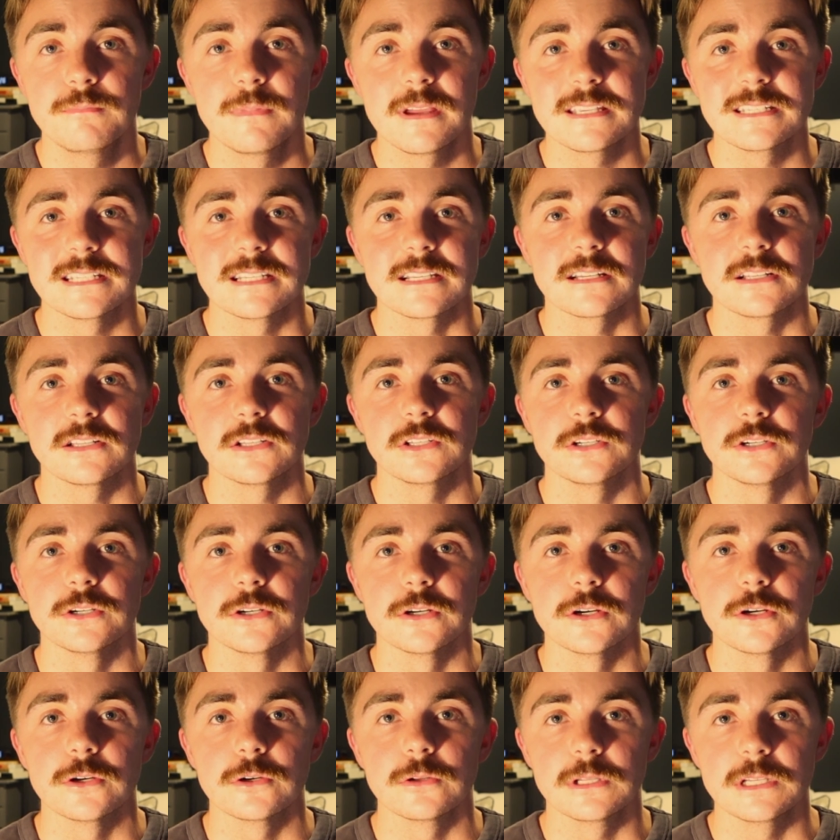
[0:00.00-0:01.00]
makes it clear
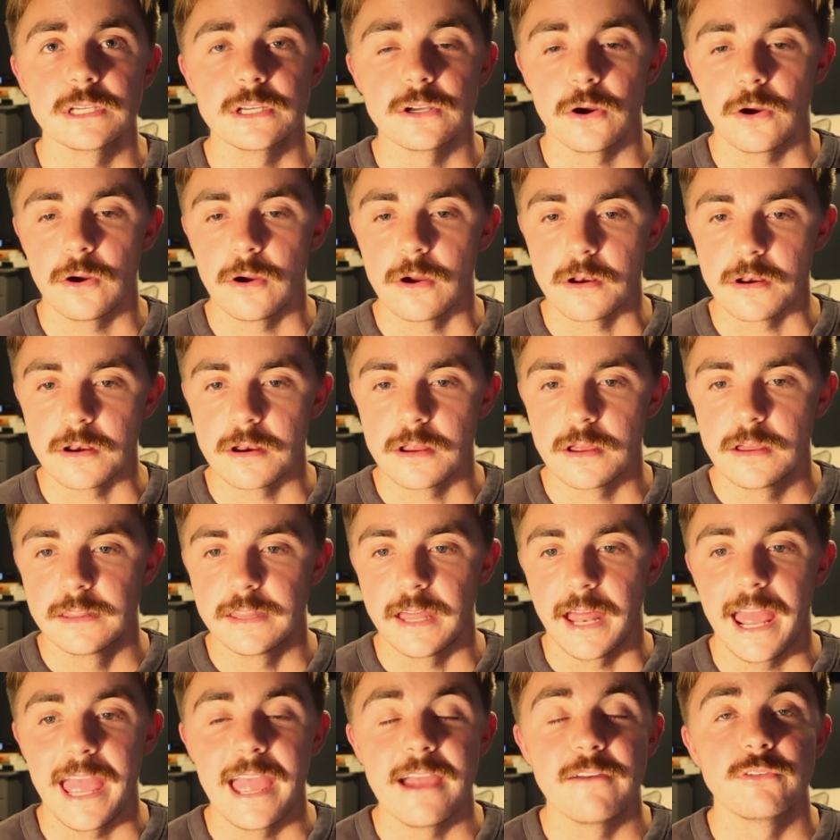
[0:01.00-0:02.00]
early on
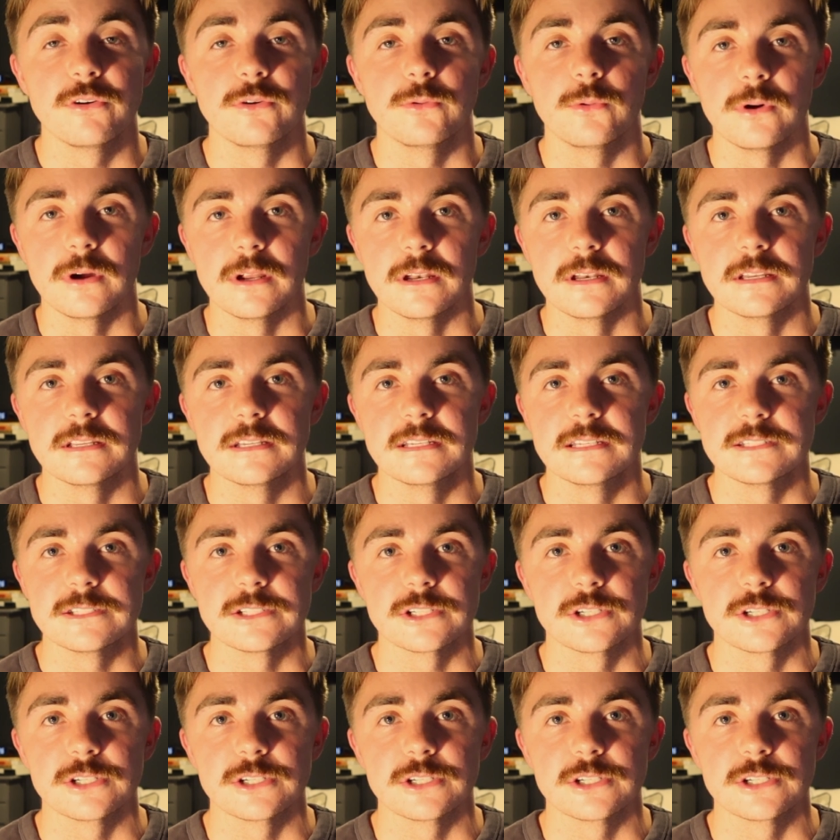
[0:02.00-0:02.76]
that everyone is a